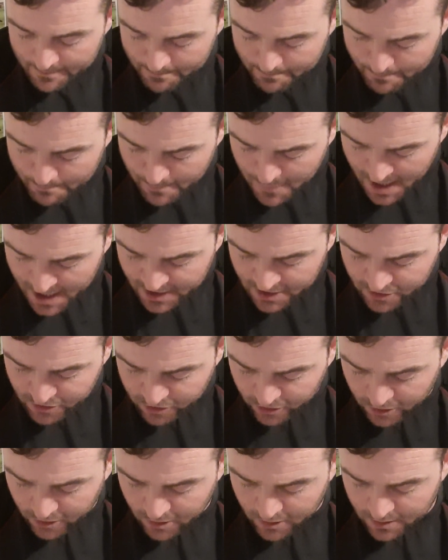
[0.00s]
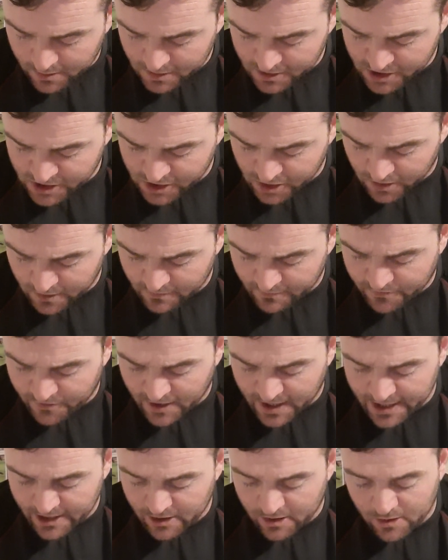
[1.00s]
Mitro
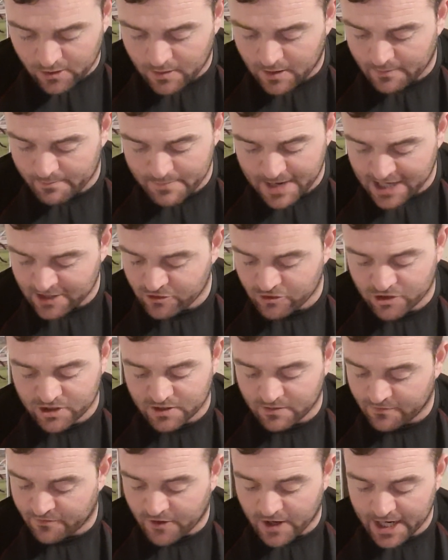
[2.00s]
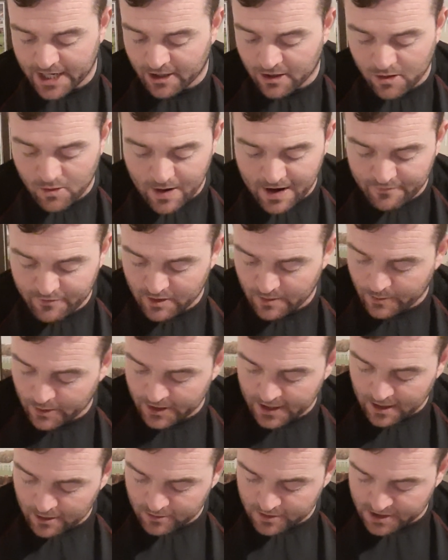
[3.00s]
Sunfire, or Metrison Fire, however you
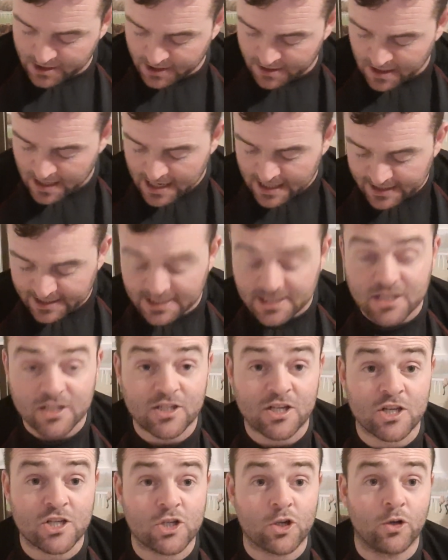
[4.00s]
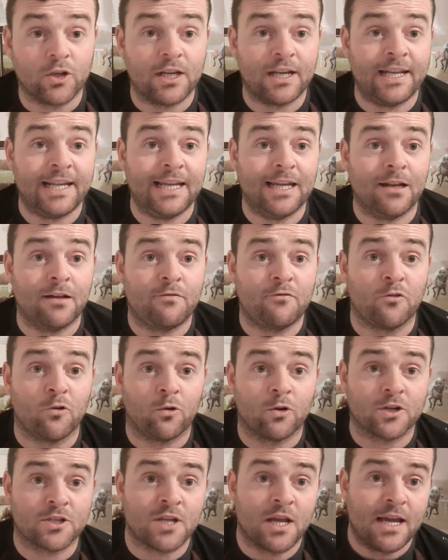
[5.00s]
pronounce it, this is a Son of Lethal
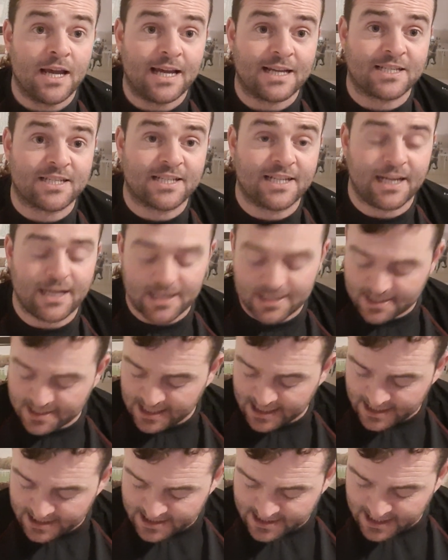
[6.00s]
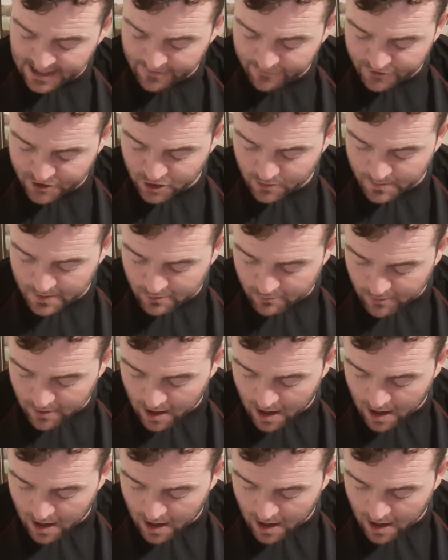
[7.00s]
Force, a stiff six should be